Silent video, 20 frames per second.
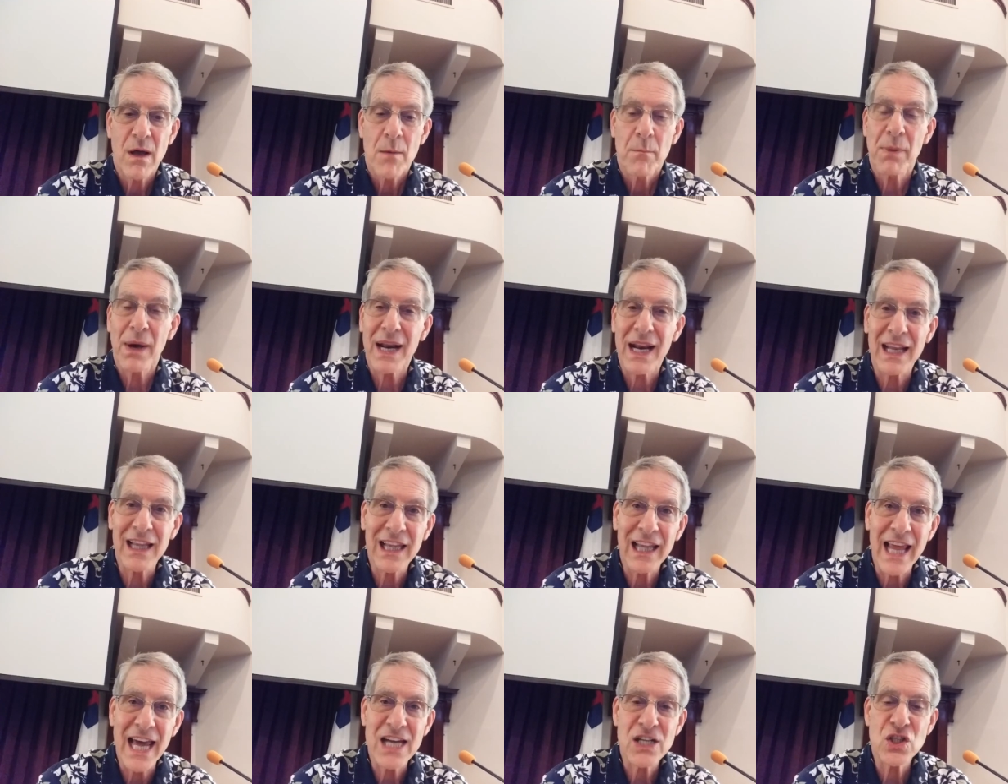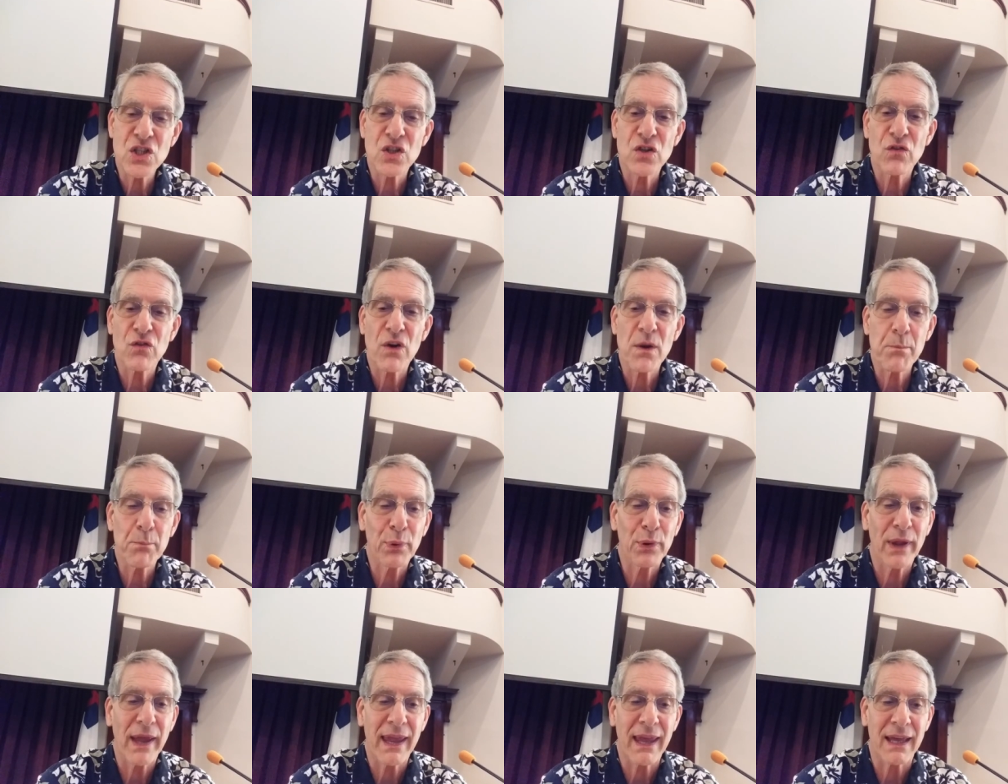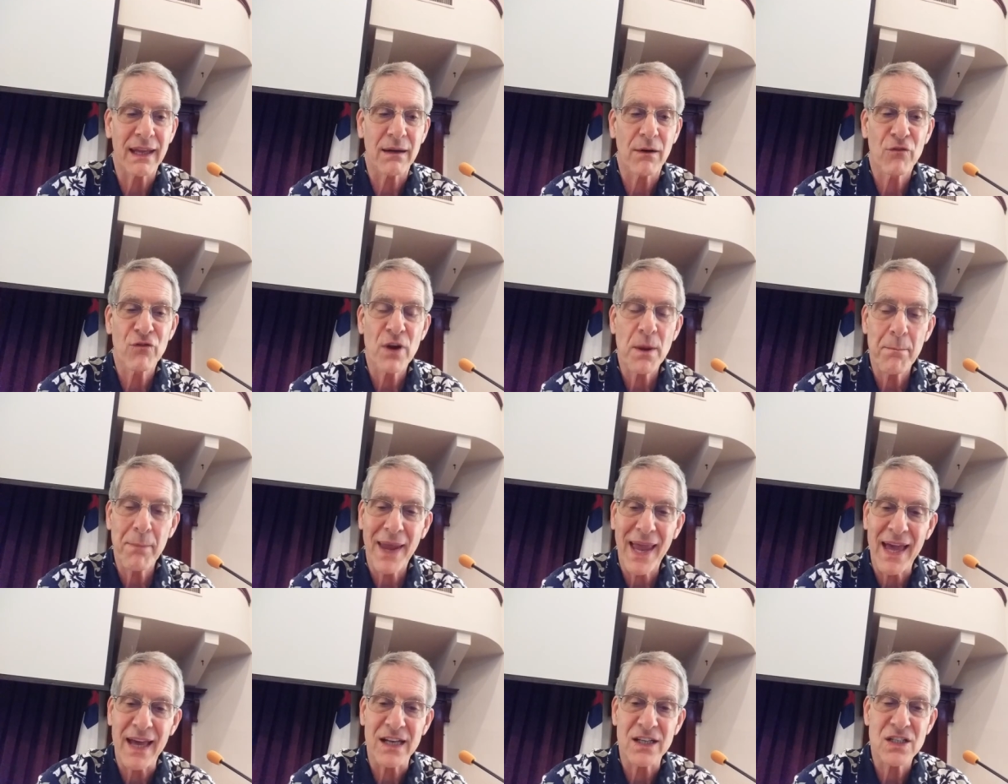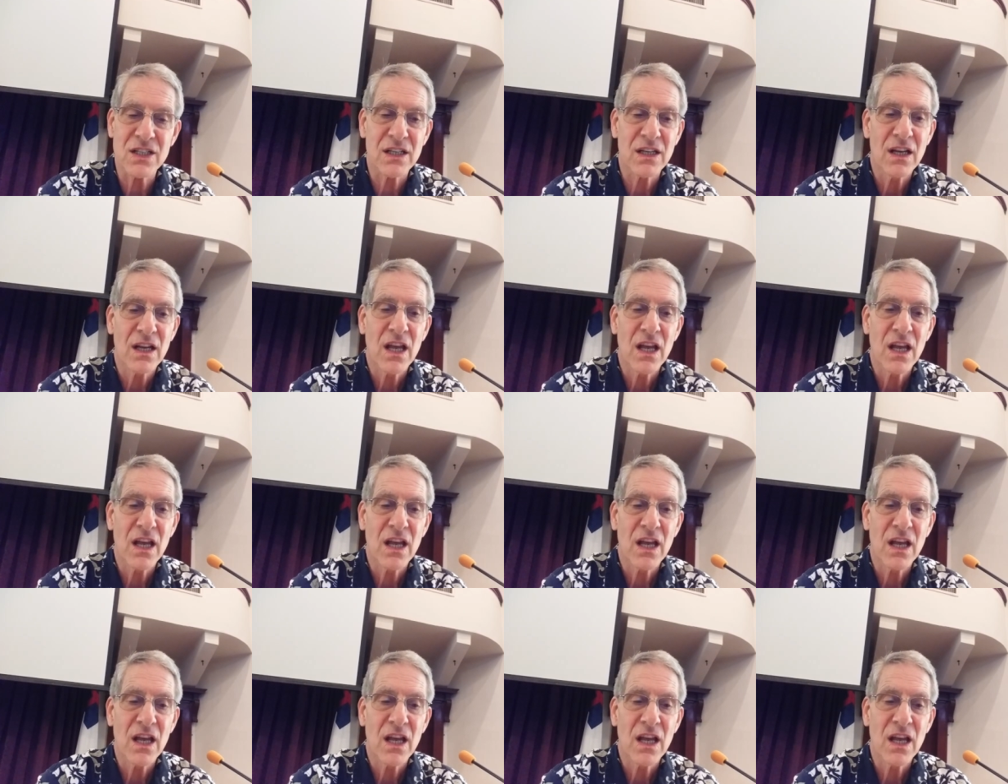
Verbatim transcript: But unless you repent,